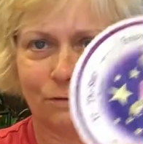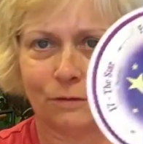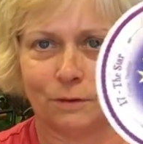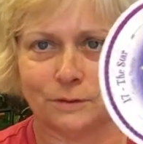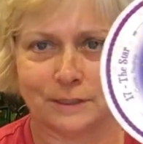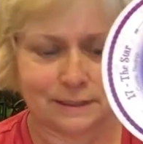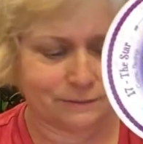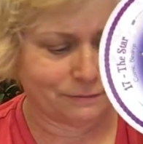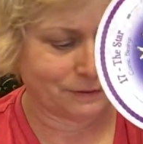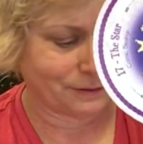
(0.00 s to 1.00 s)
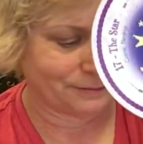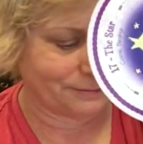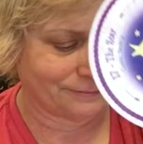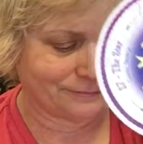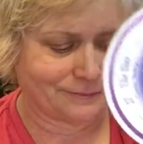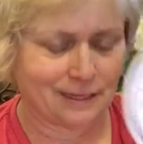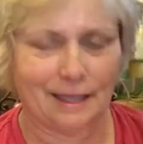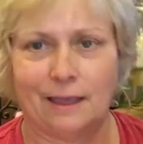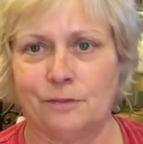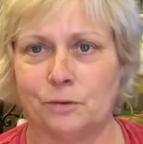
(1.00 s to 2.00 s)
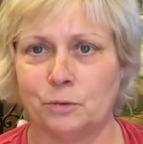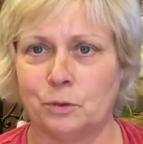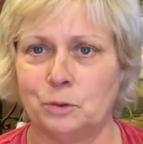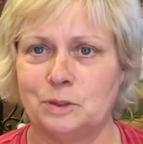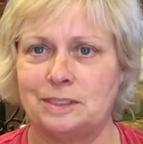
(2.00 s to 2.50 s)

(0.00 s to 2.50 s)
Frozen in fear, and the rune